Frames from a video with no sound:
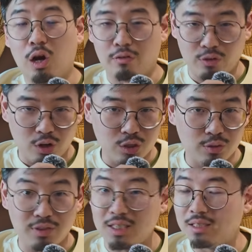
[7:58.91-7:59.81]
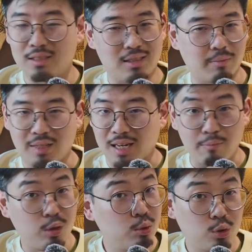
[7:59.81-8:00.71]
Of course, we've seen something
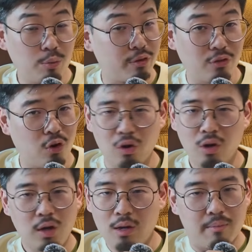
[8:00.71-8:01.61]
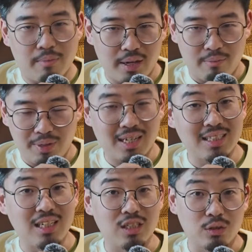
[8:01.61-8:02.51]
like Pluto before, but
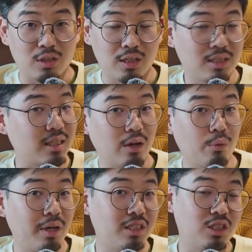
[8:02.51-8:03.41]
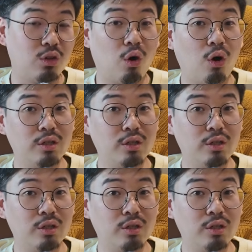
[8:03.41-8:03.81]
because it needs to turn sideways in